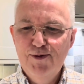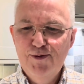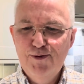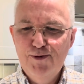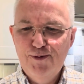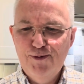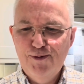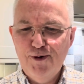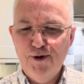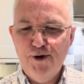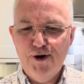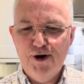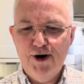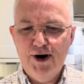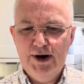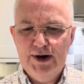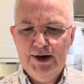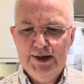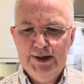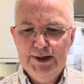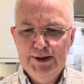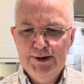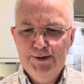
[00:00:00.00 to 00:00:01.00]

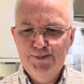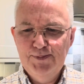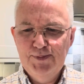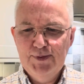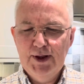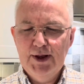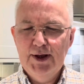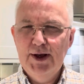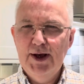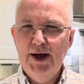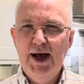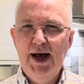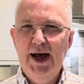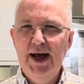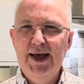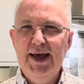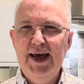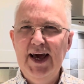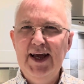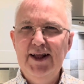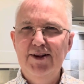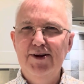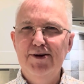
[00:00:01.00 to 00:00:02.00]
for a
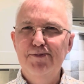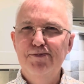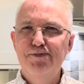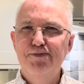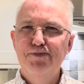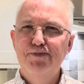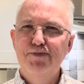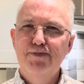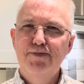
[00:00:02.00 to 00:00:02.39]
kingdom.